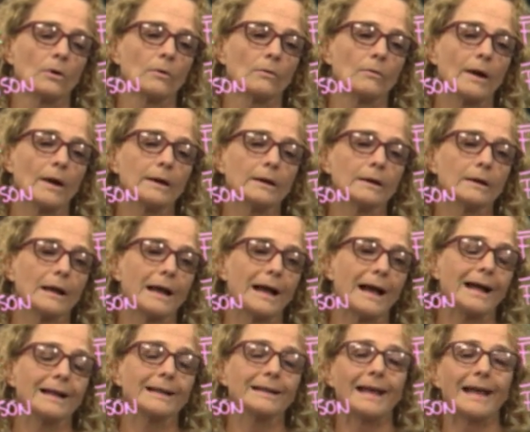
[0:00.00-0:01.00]
right
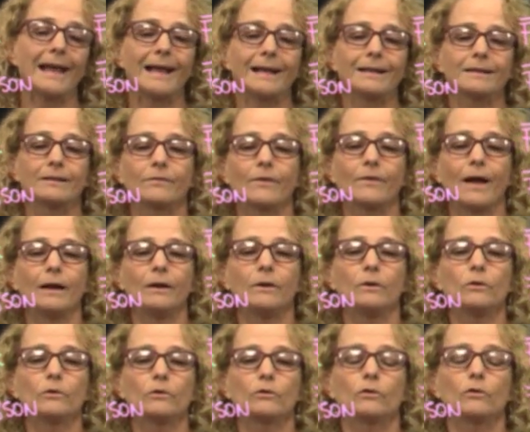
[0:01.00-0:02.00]
and the x
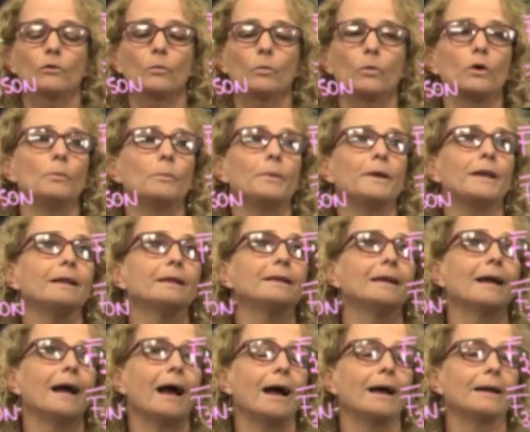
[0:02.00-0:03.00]
values will be
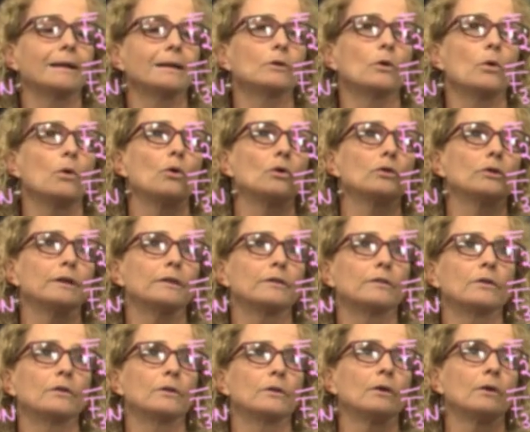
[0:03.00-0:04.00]
the adding all
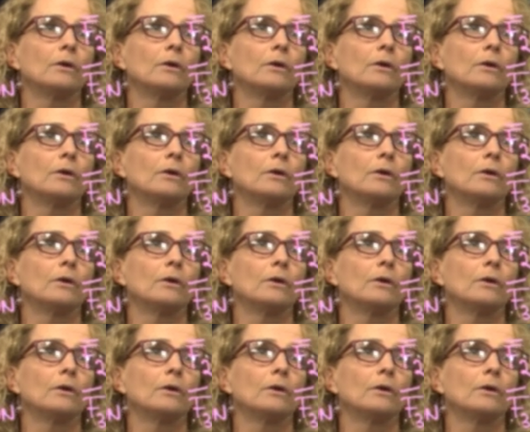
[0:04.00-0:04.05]
these